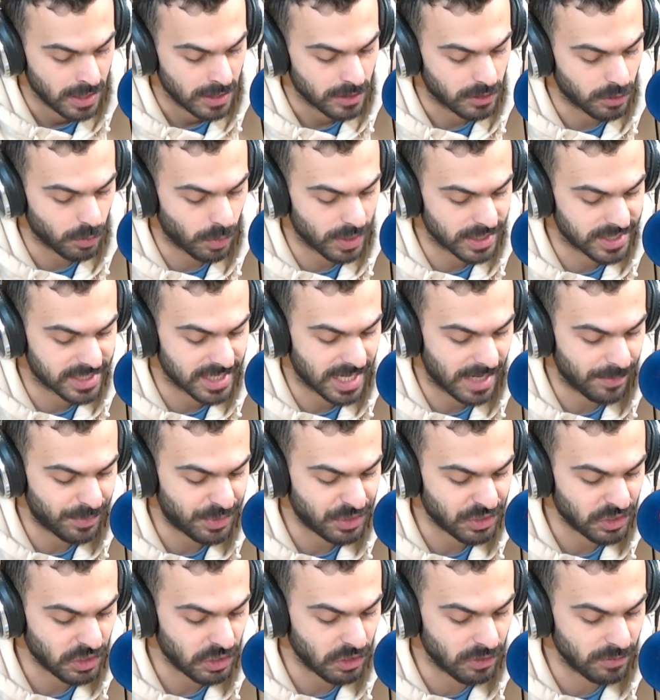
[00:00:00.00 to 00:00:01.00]
to
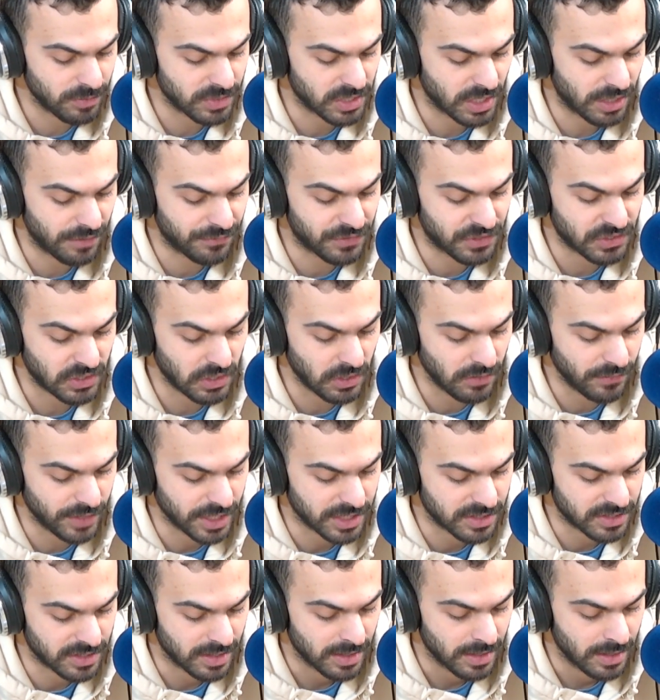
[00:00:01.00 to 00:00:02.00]
WhatsApp's terms of
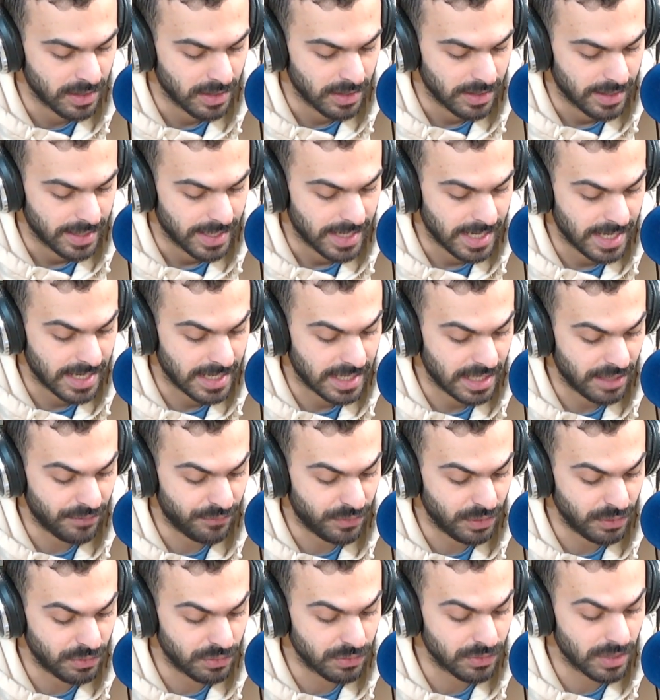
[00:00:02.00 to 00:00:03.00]
service. And
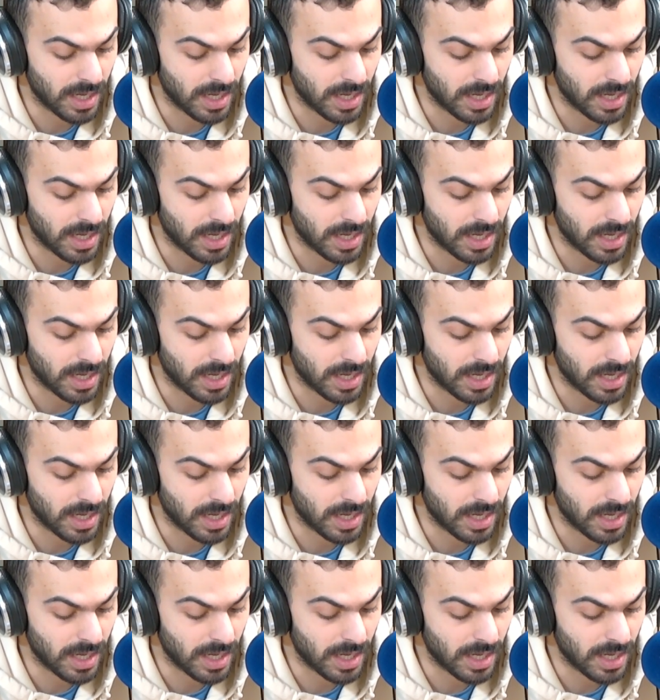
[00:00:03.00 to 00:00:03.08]
if you do